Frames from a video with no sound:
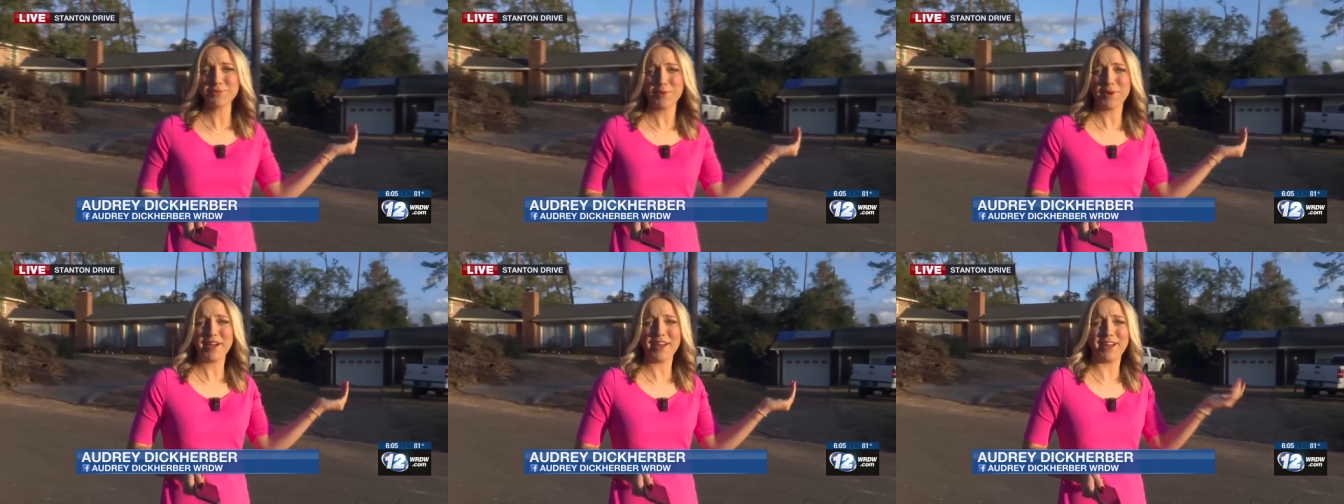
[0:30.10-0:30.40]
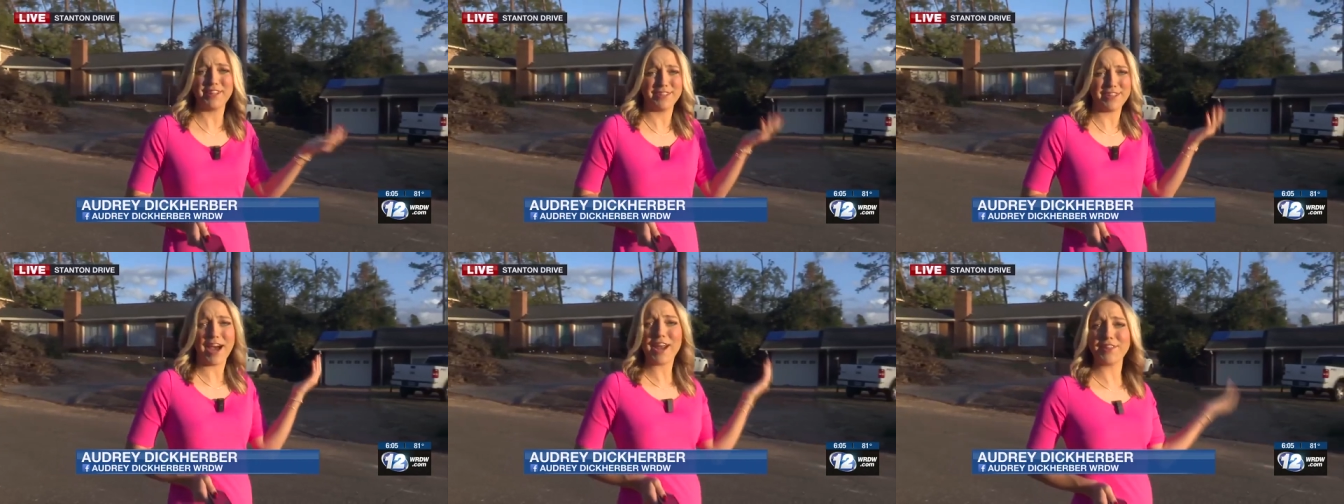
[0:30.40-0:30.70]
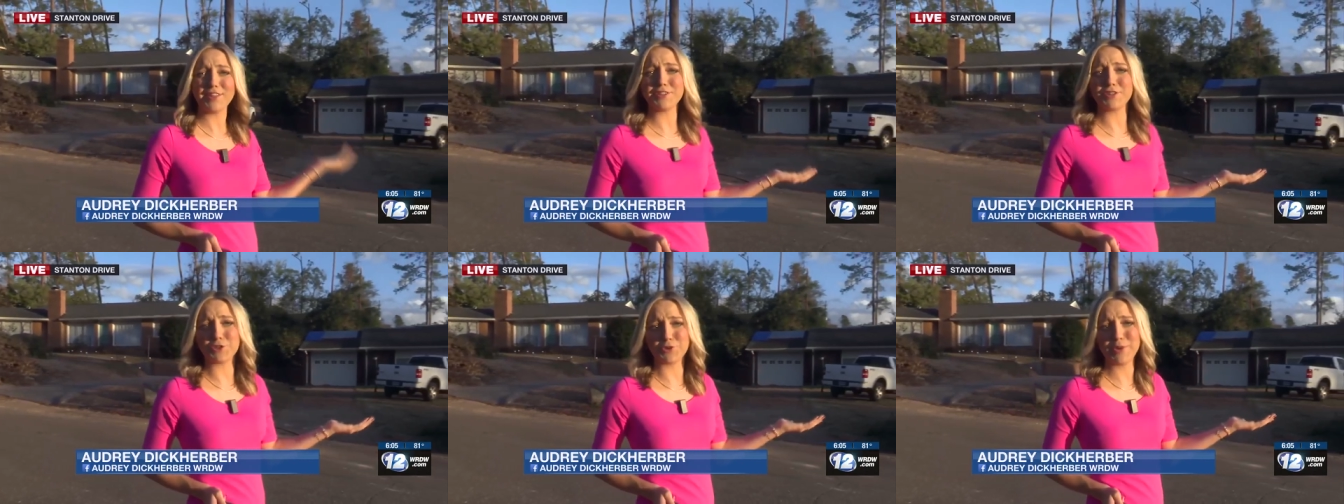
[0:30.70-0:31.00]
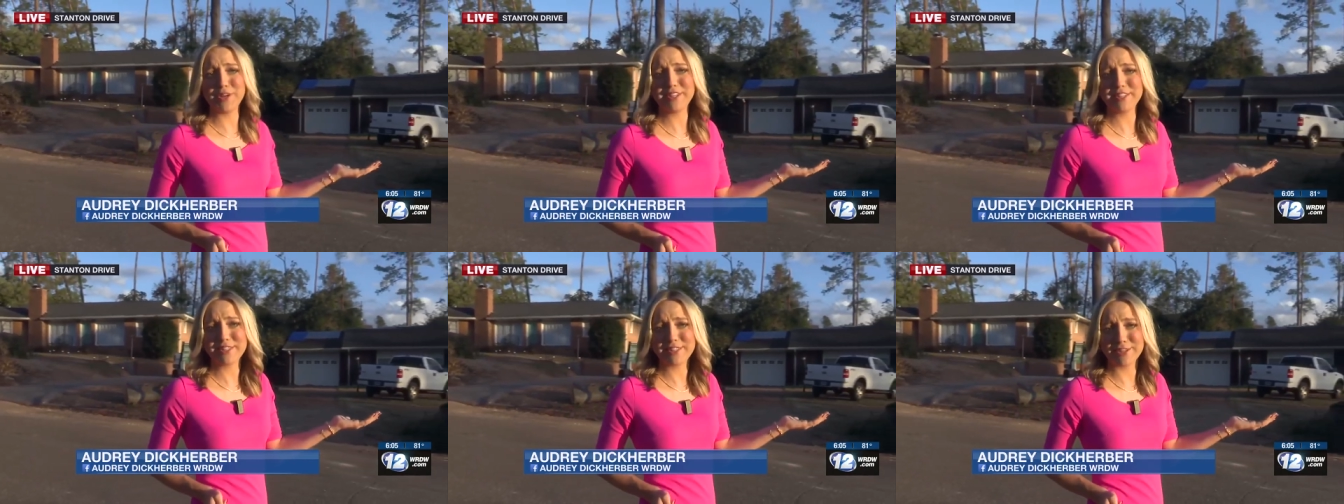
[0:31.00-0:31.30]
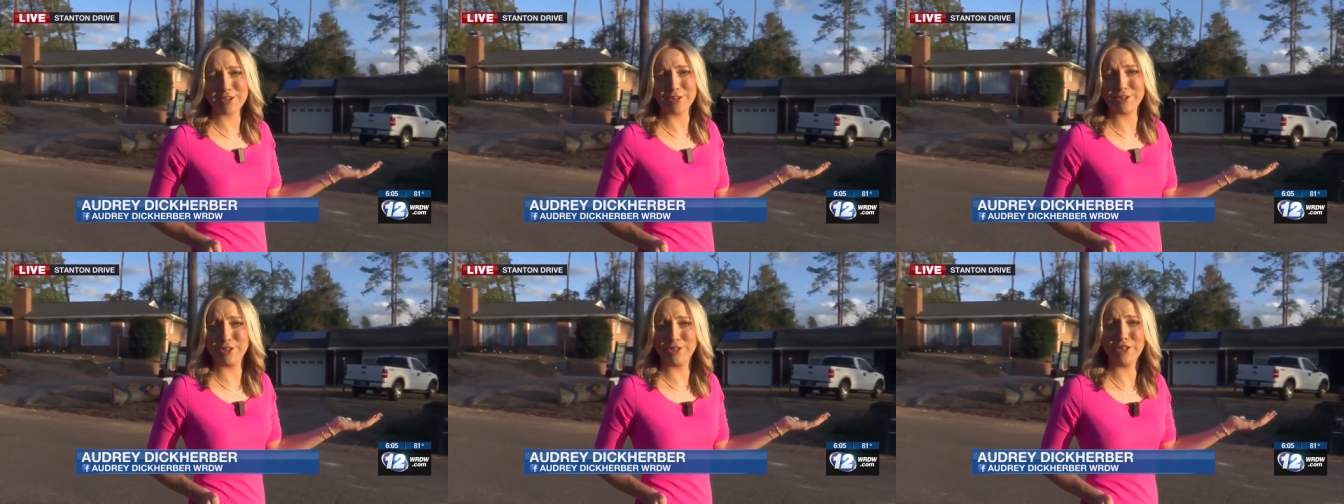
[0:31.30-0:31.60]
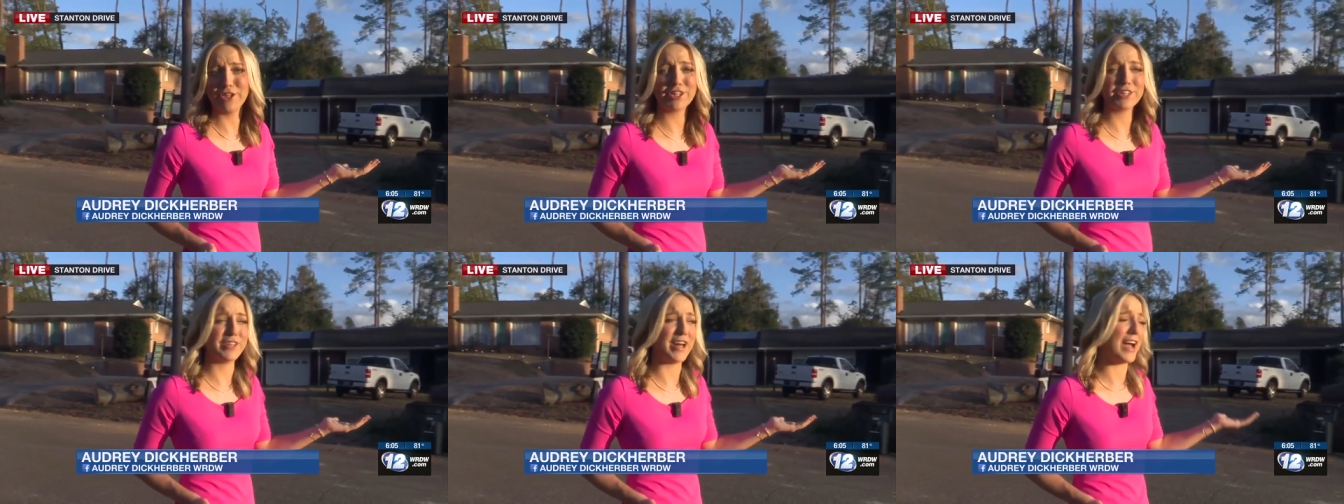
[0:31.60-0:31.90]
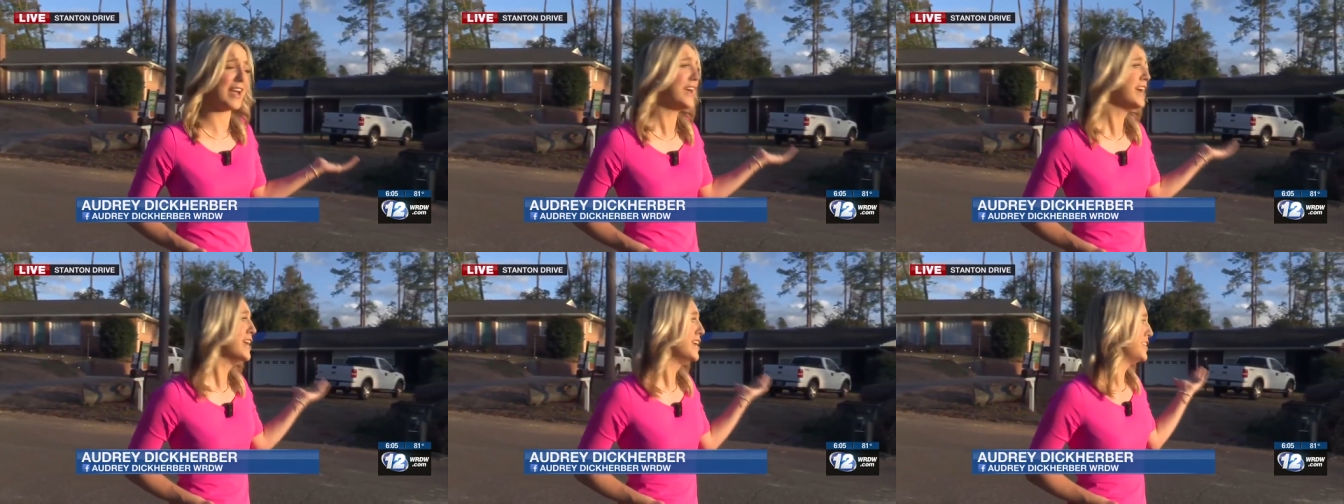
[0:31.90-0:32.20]
what a lot of the streets still look
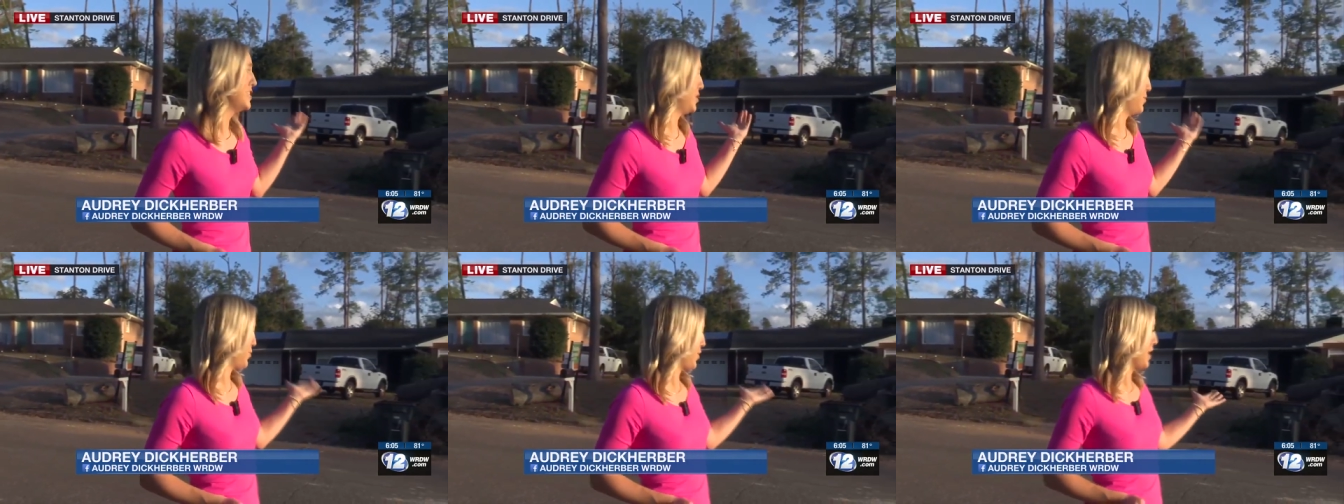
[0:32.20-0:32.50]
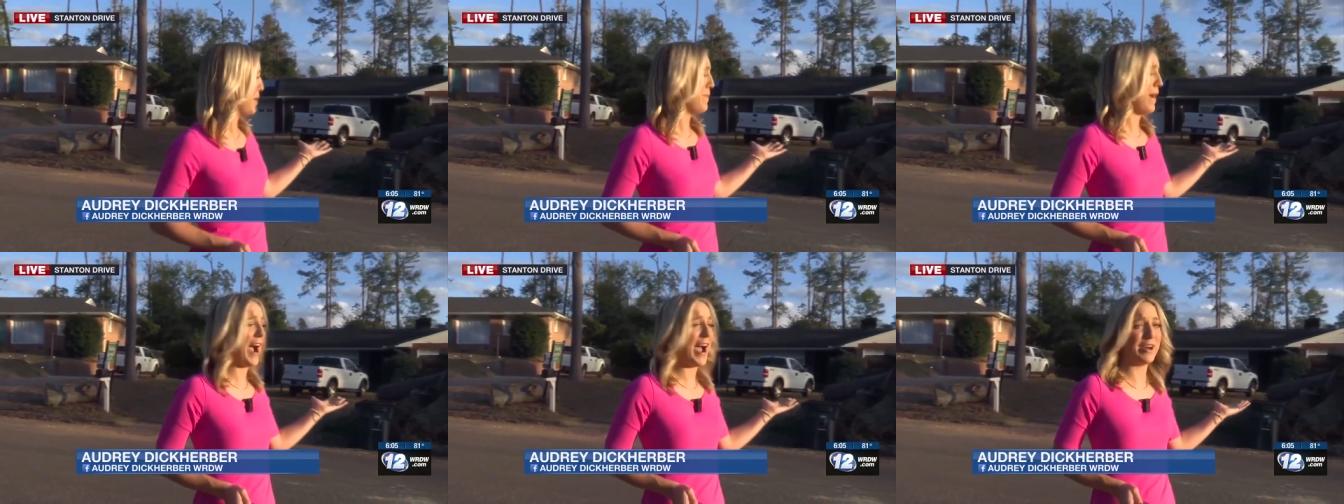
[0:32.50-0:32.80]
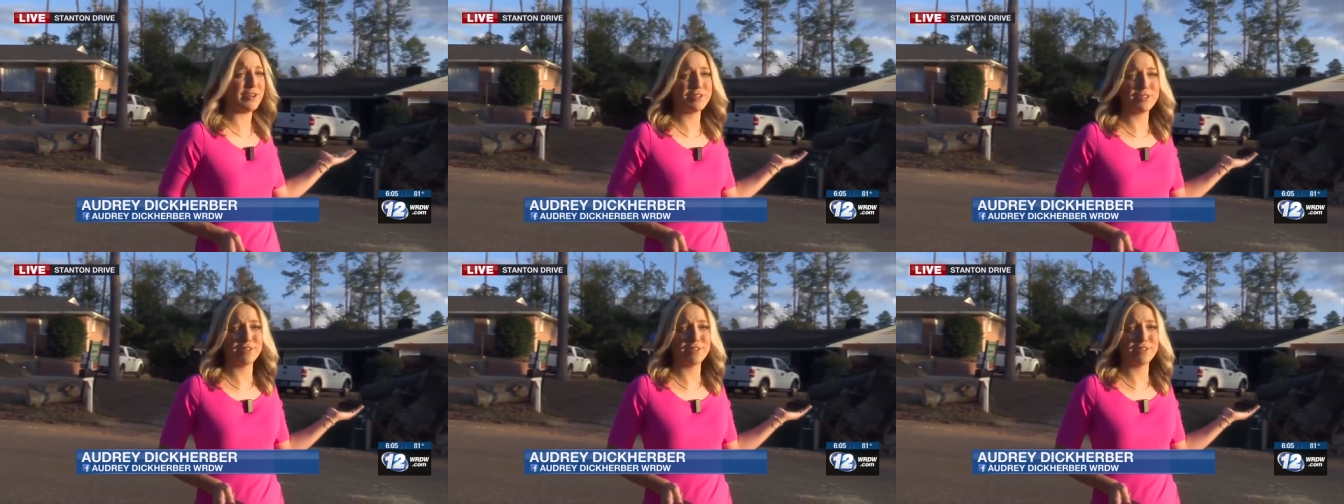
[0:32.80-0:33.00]
like. Debris piled